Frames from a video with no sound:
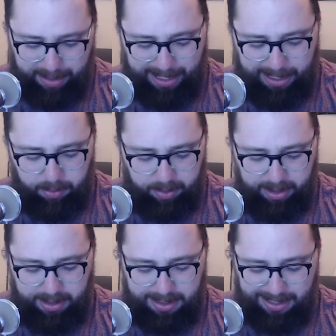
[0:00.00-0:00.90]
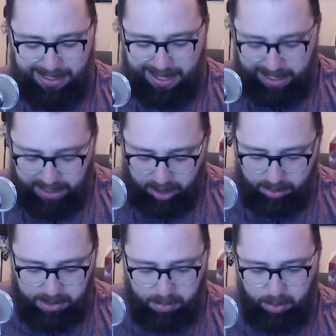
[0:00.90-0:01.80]
and it was
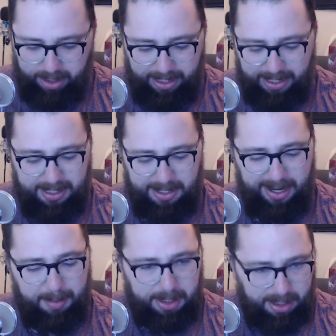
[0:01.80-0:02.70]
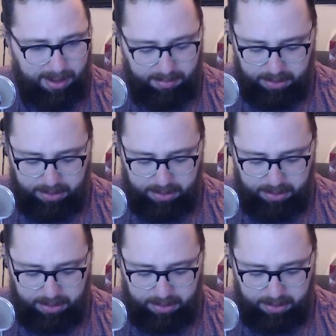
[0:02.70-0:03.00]
$9 more than it is on Amazon.